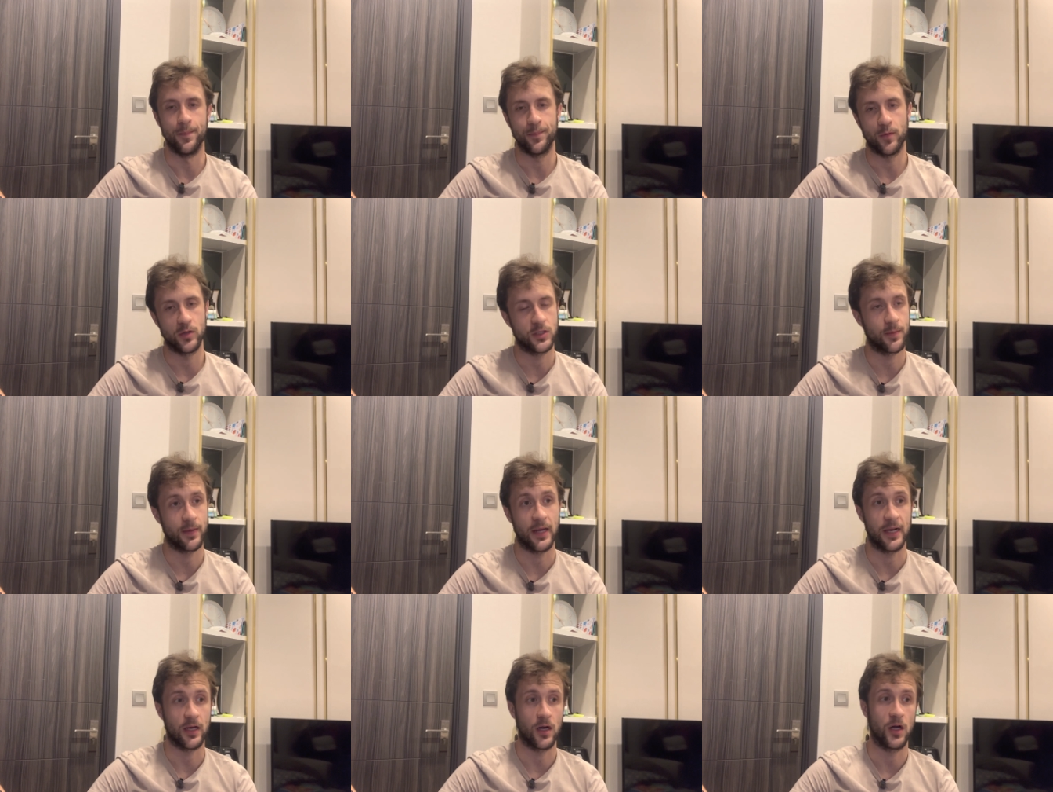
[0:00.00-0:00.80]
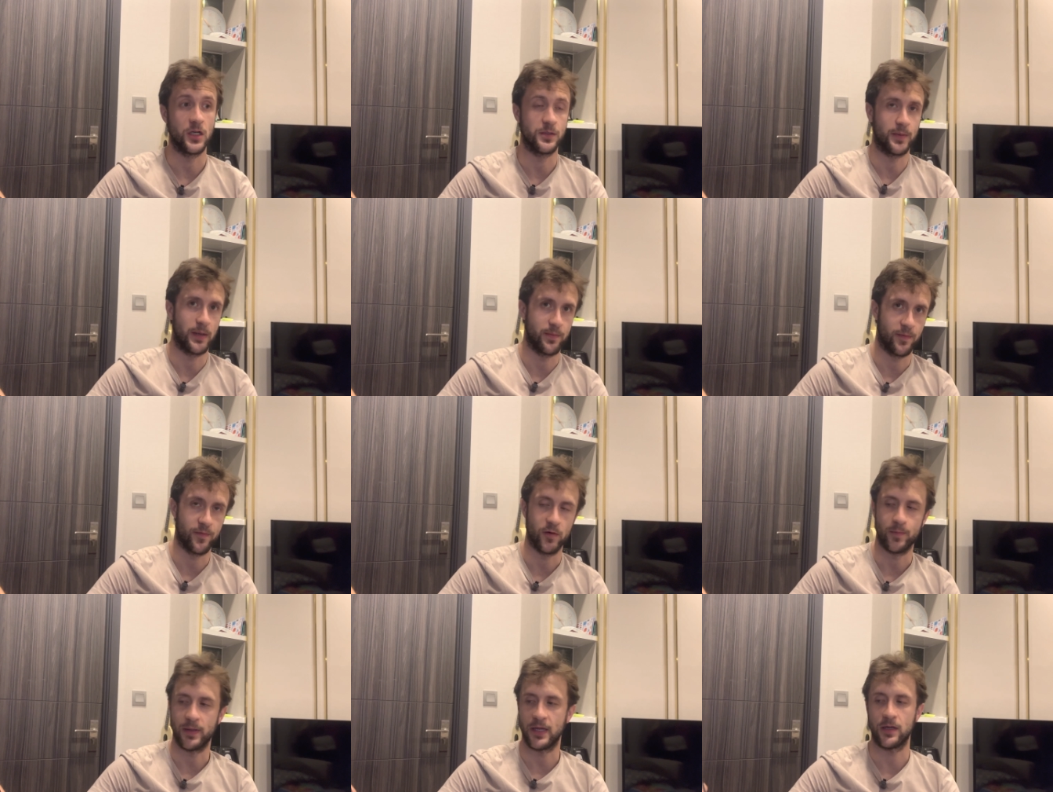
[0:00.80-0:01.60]
or some kind of cards, but I
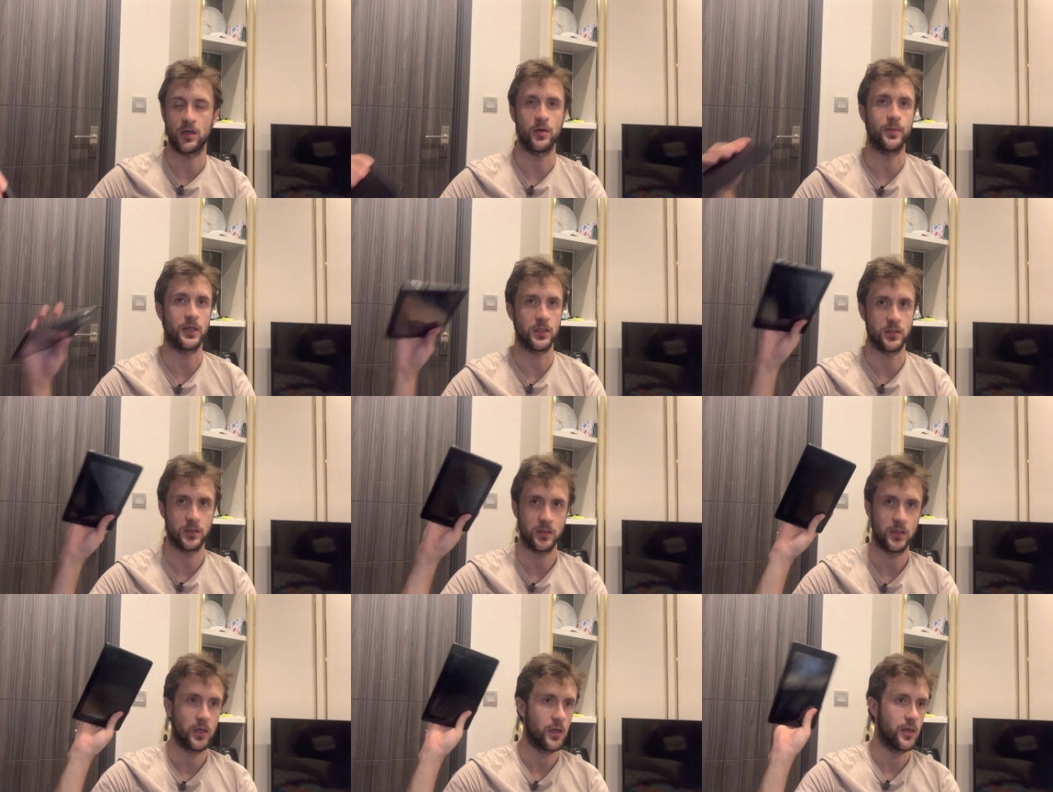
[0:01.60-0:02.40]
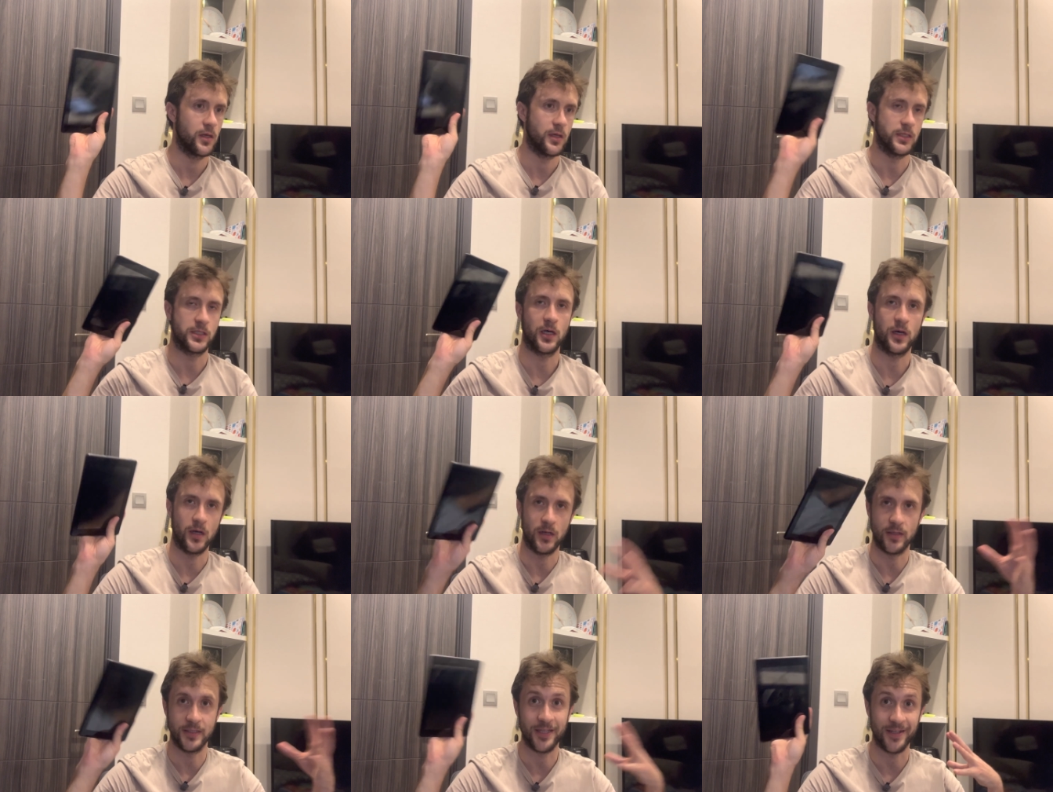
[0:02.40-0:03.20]
prefer Pleco because it's
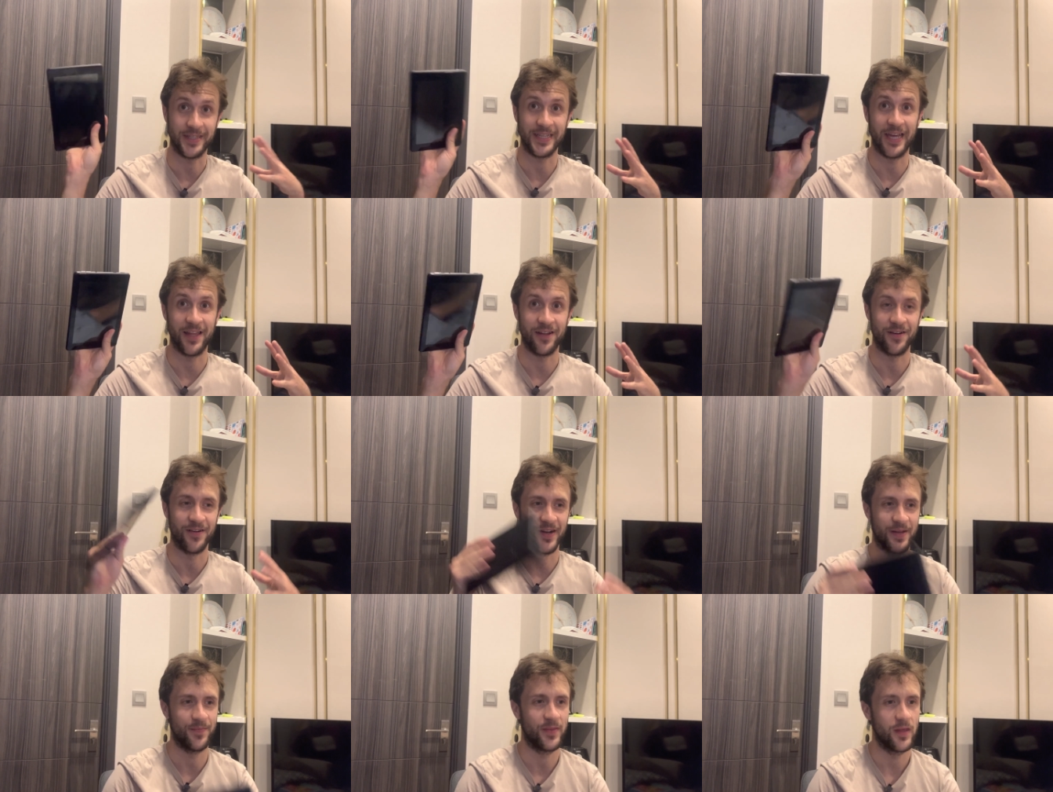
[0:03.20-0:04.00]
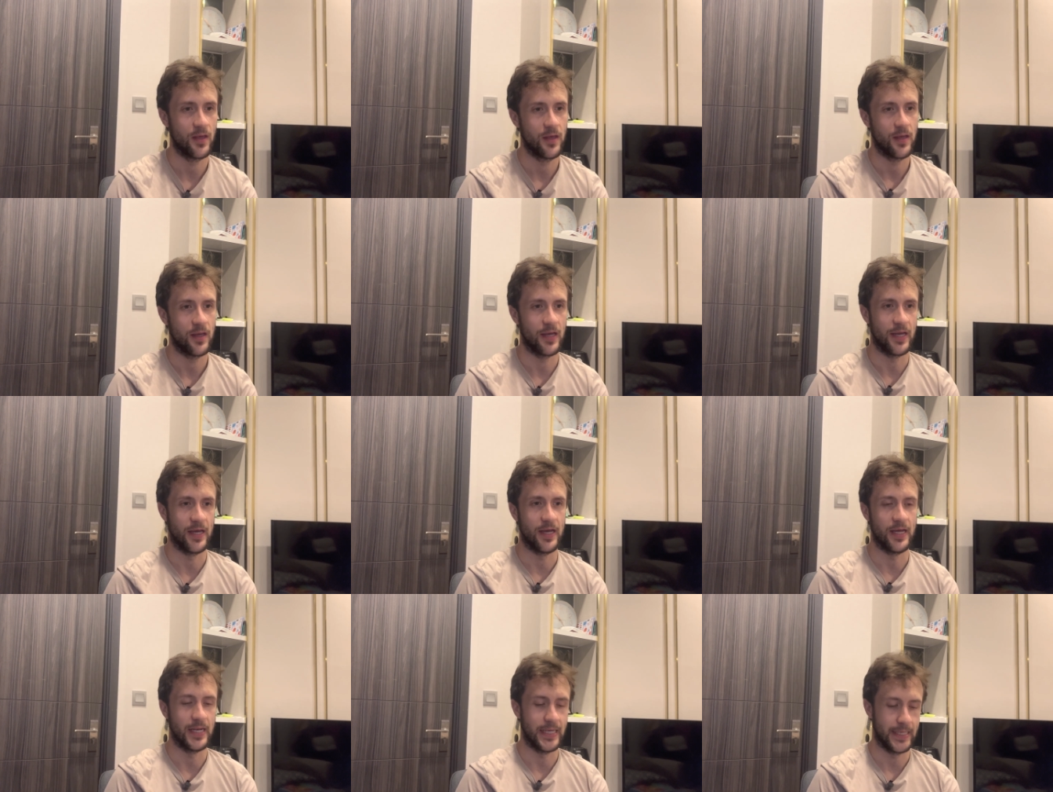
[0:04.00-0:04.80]
all together, right,
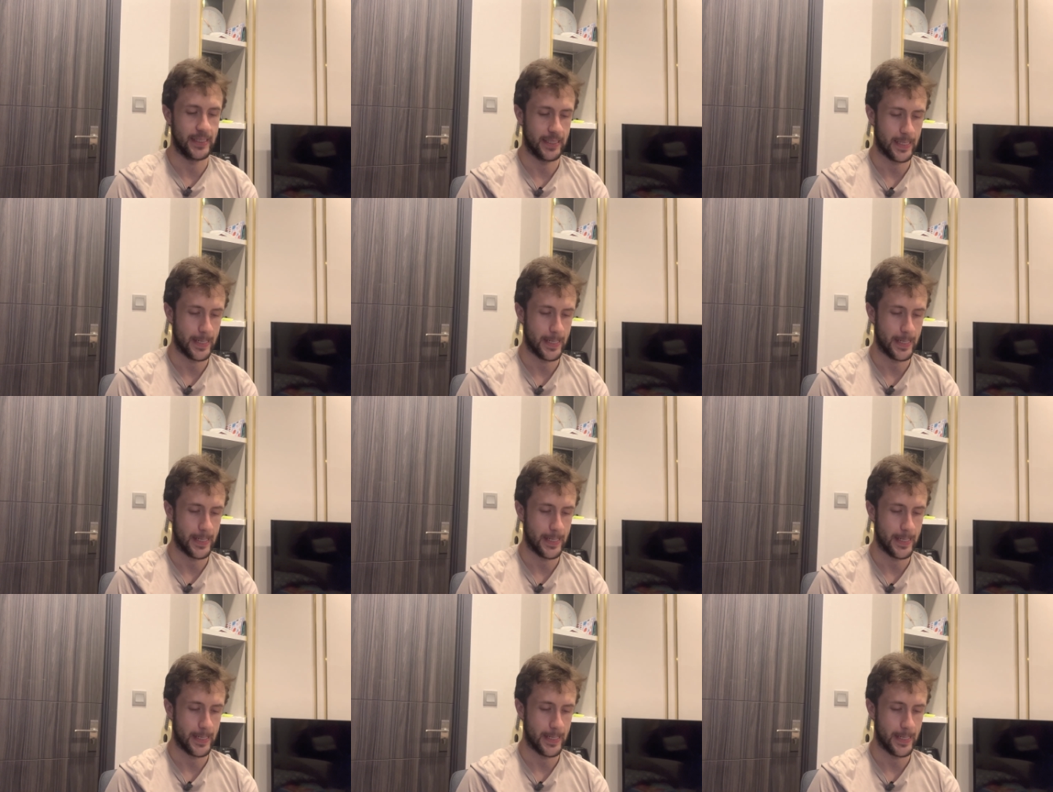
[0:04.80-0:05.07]
and